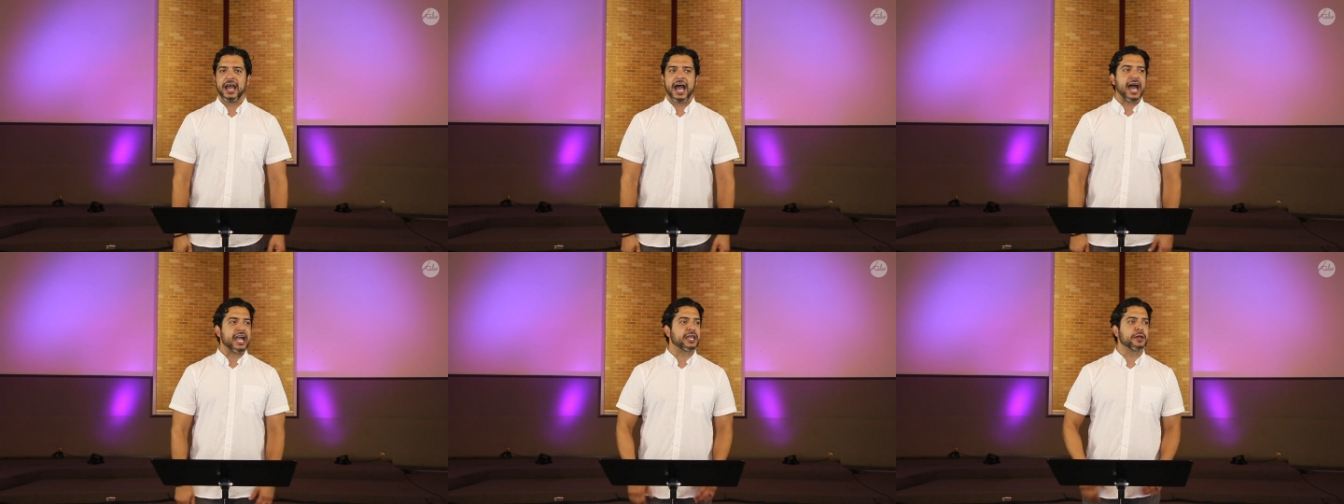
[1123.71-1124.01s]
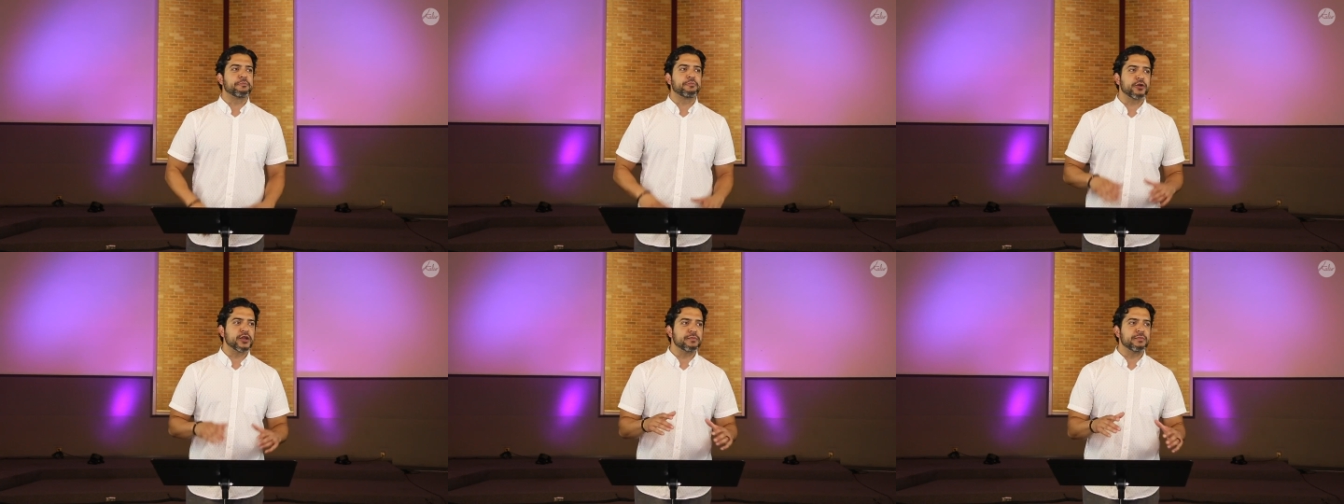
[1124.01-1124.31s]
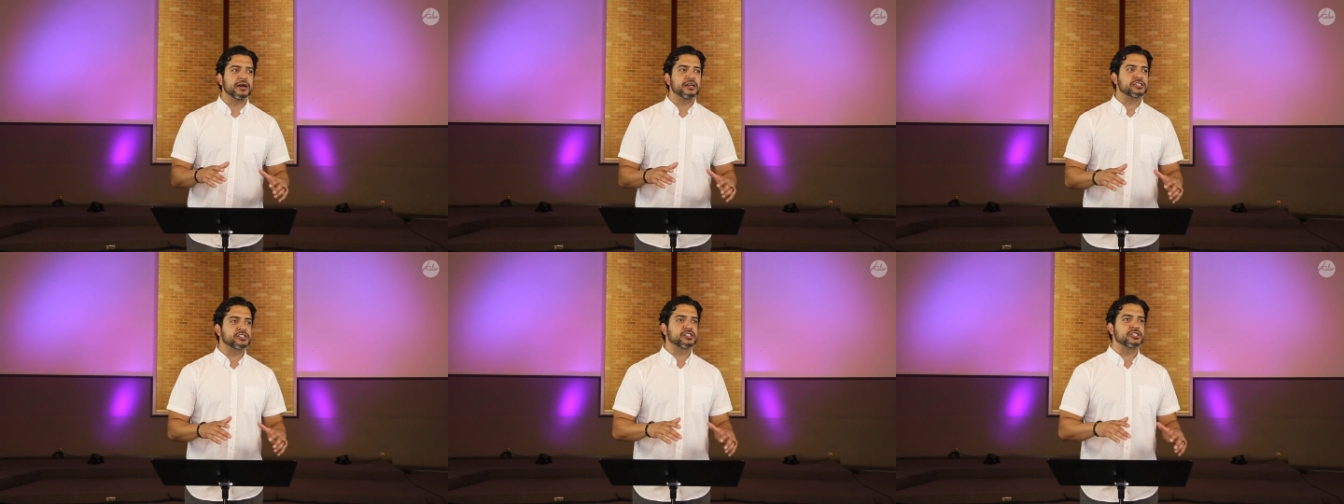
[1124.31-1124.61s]
I can pretty
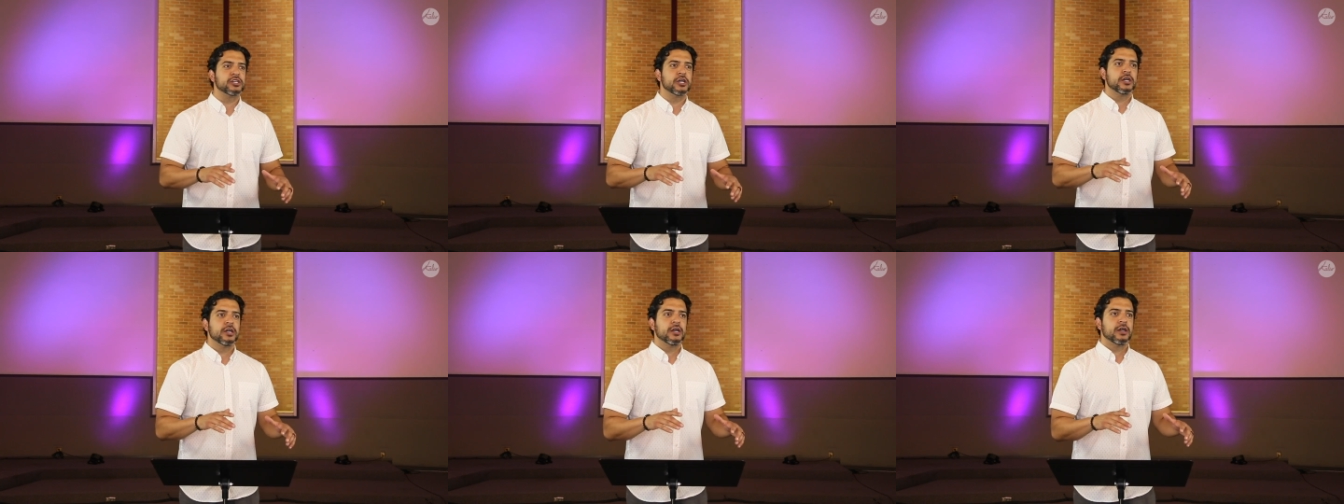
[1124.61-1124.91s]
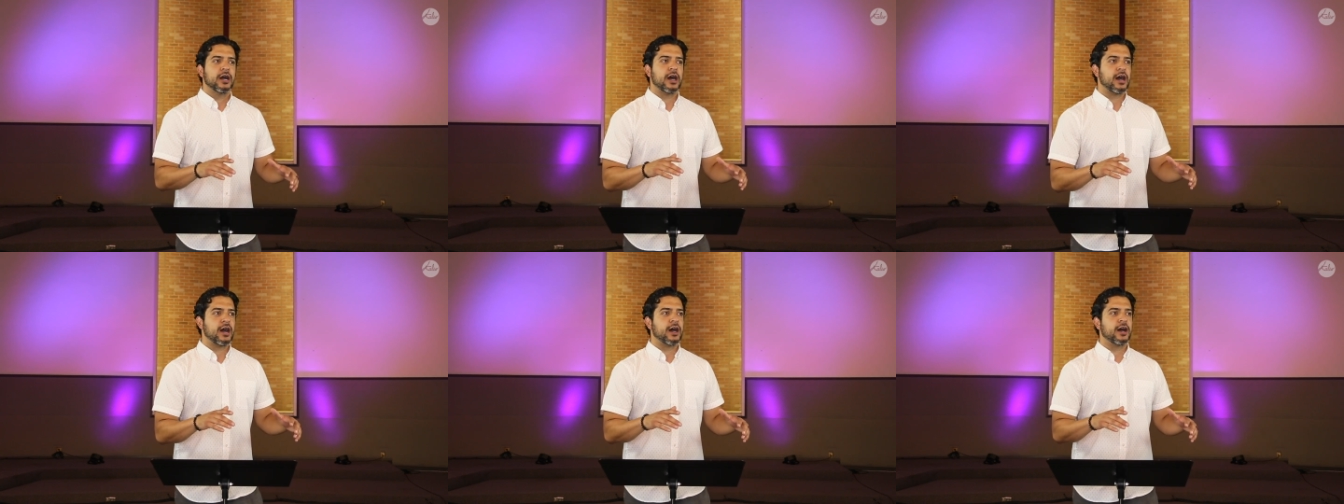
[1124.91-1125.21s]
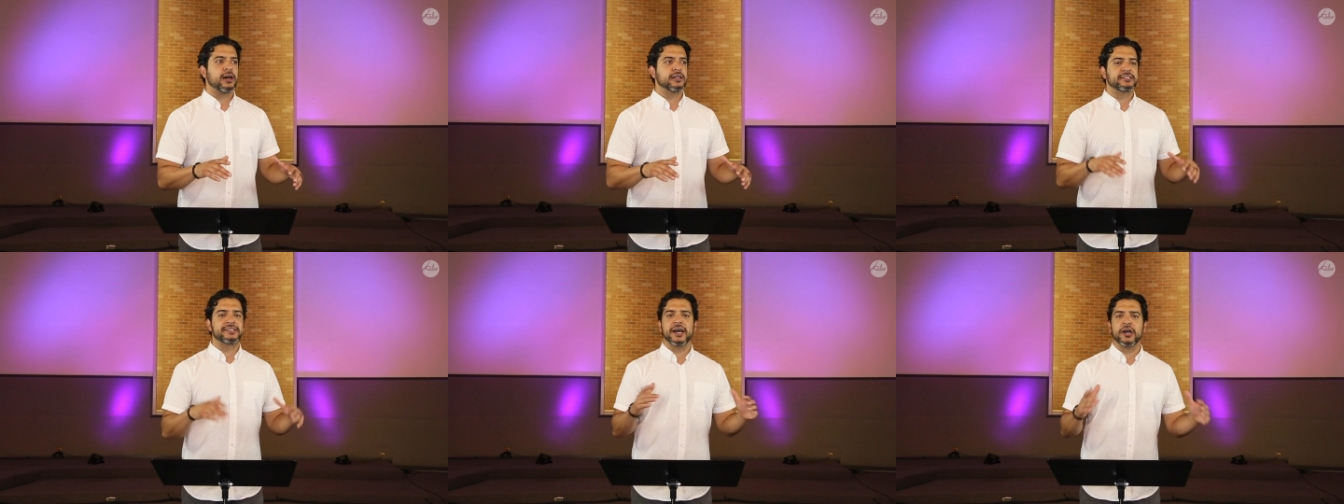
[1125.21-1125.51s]
much
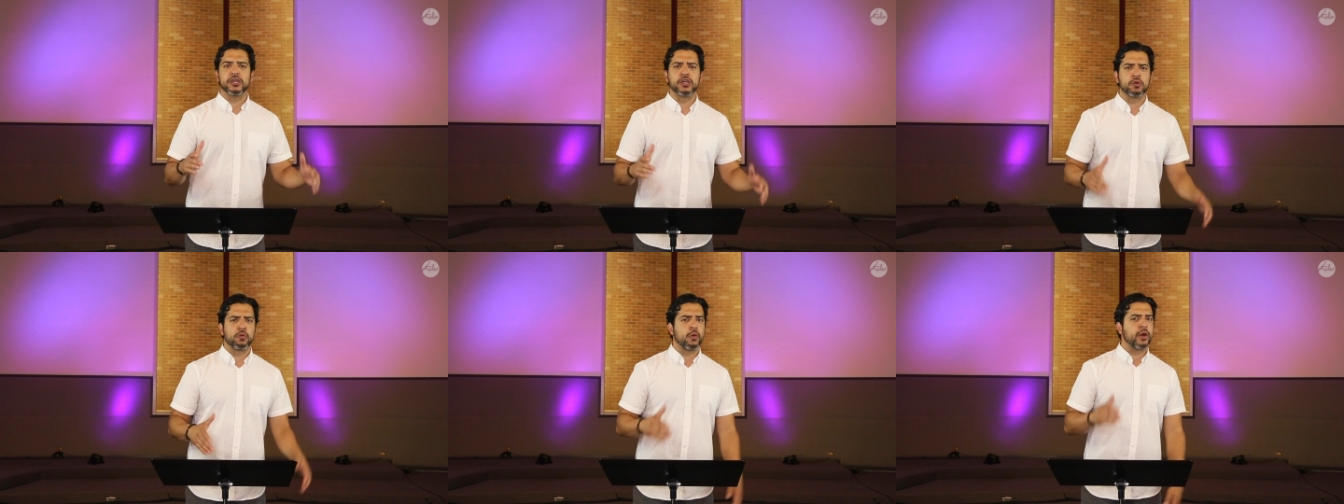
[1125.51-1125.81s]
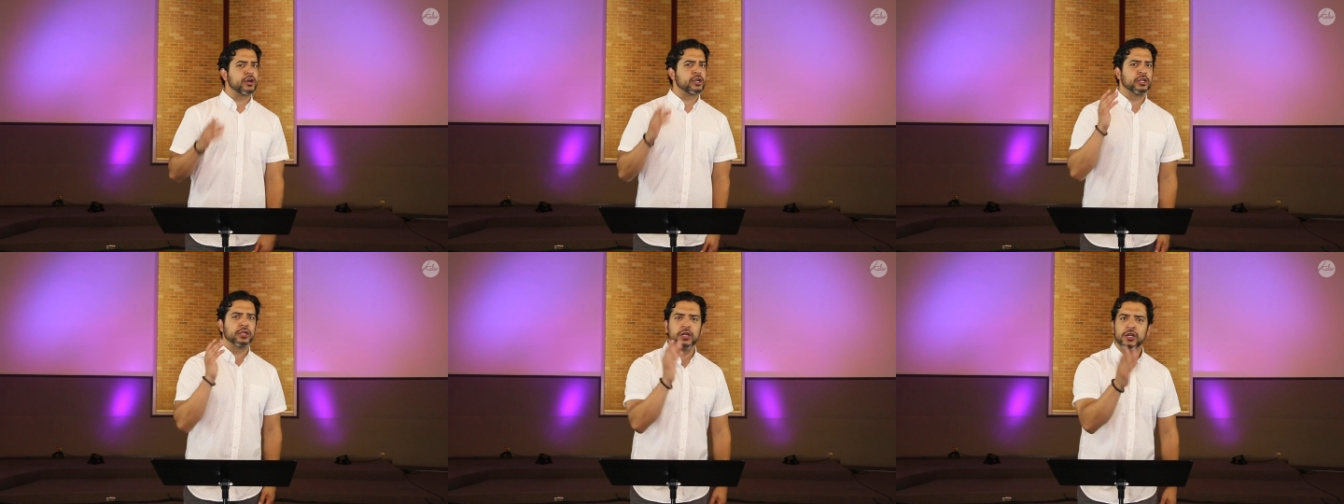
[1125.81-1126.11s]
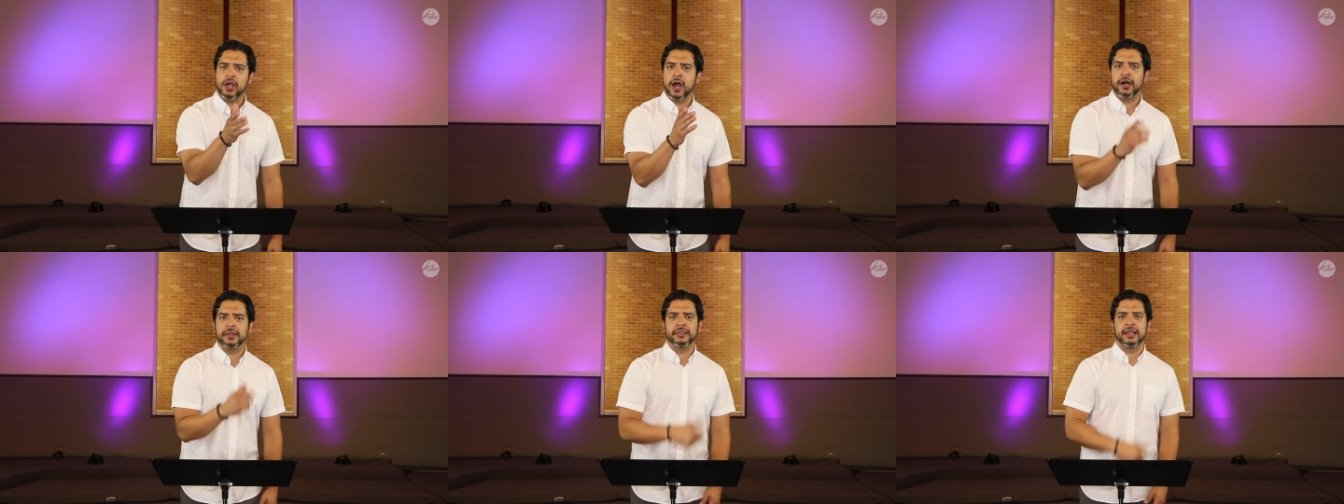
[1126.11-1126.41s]
uh, tell you where to
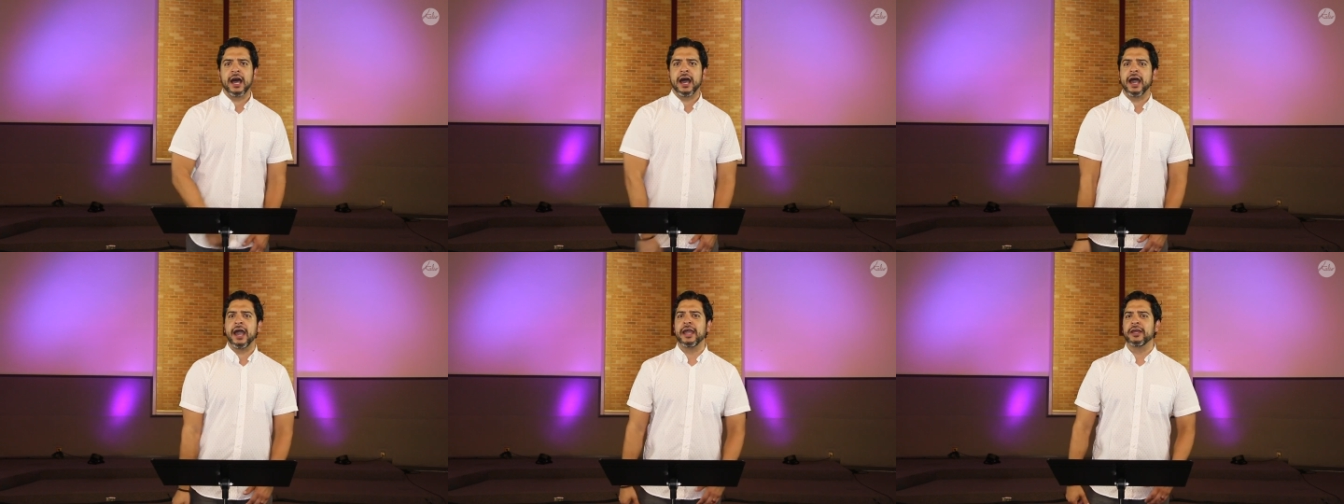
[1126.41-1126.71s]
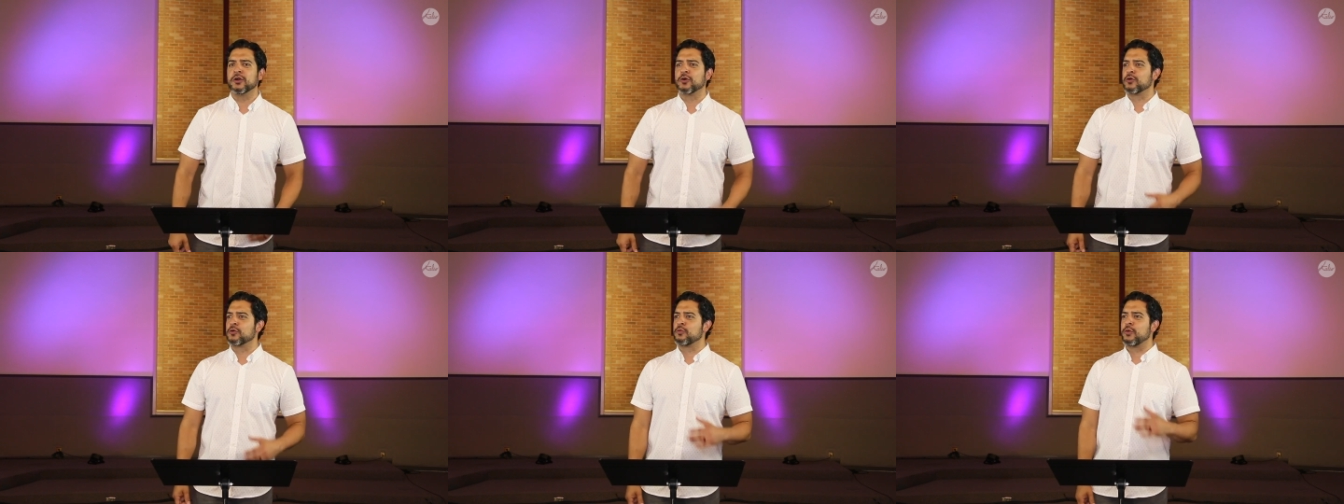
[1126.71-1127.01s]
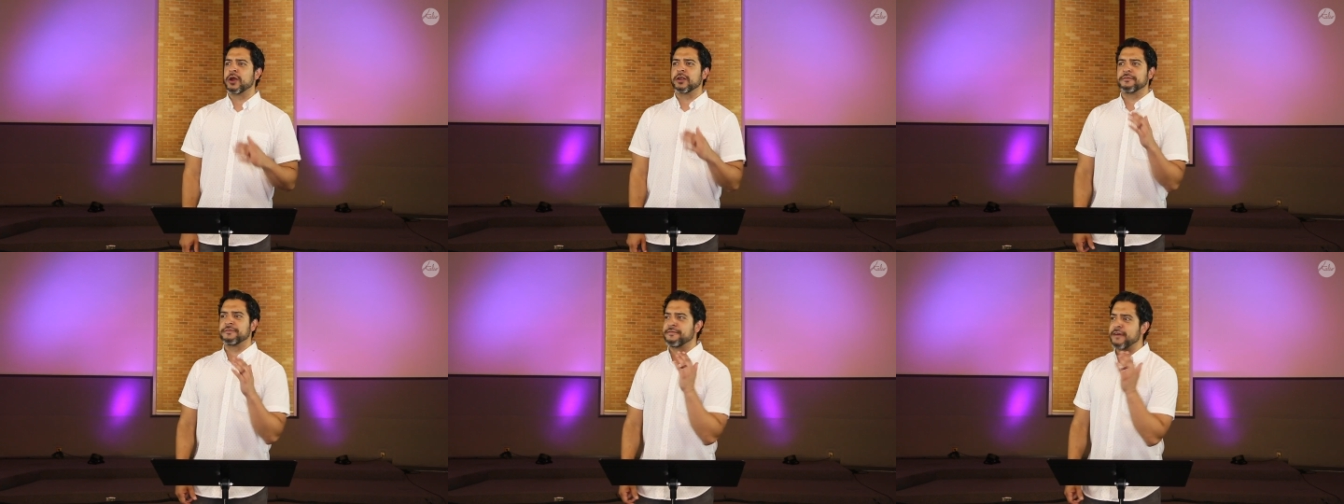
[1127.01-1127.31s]
look online or where to